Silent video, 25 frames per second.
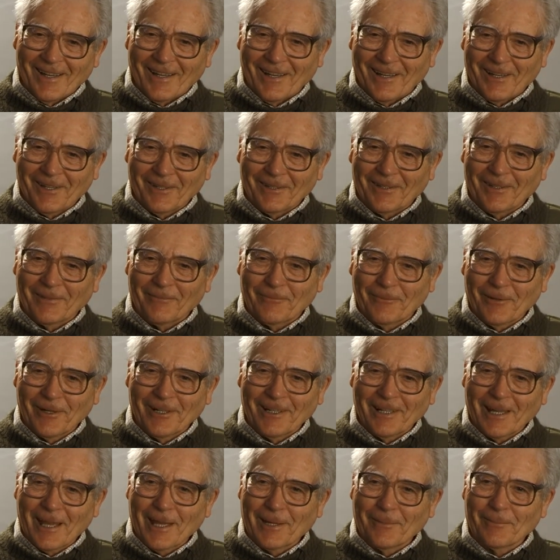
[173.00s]
and
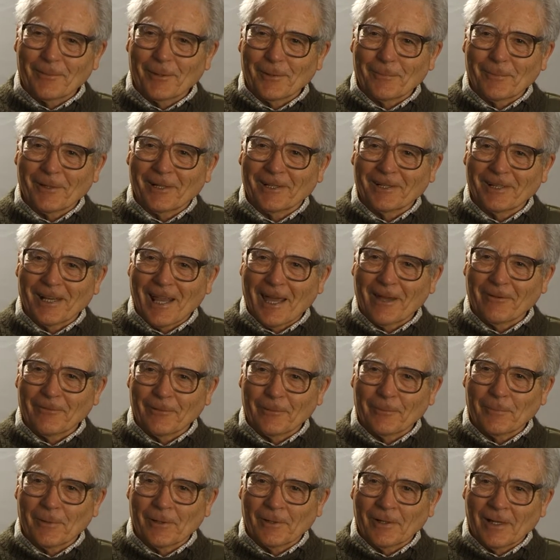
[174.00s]
very amiable and
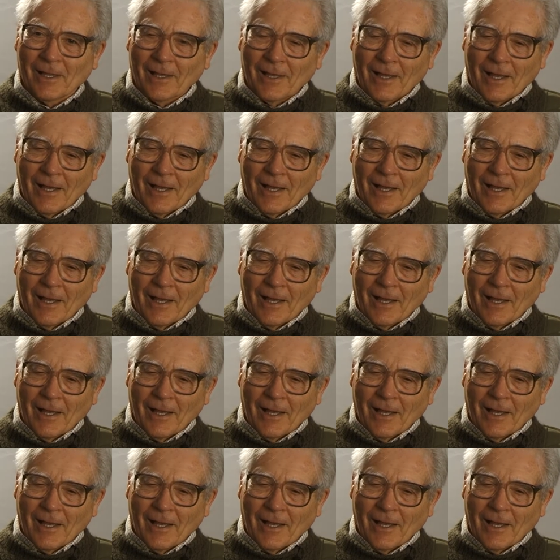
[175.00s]
affable.